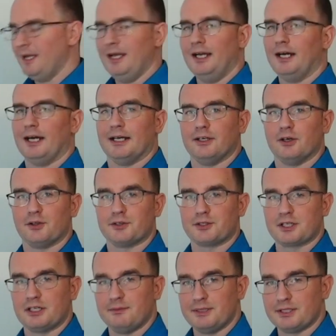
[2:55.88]
I know there's going
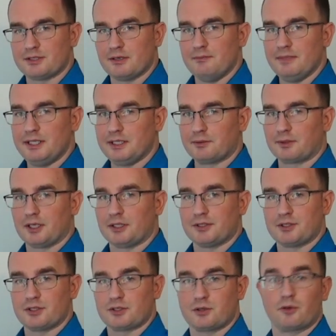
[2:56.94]
to be some
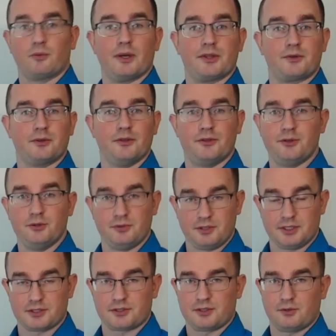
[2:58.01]
meteorologist or weather
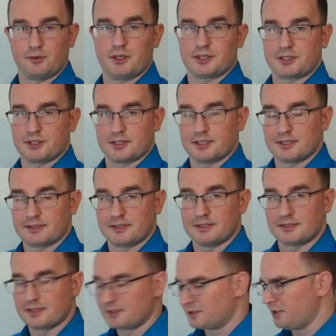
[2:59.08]
enthusiast that watches this that
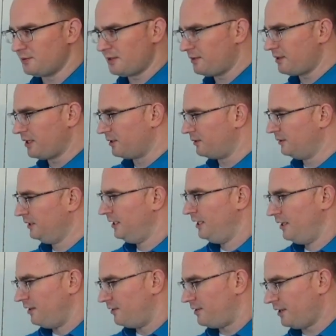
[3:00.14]
says, no, no, no,
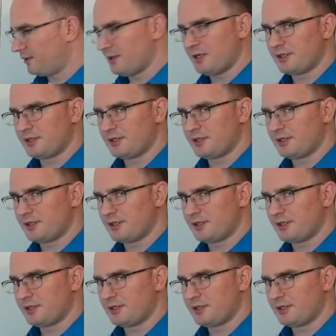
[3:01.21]
there are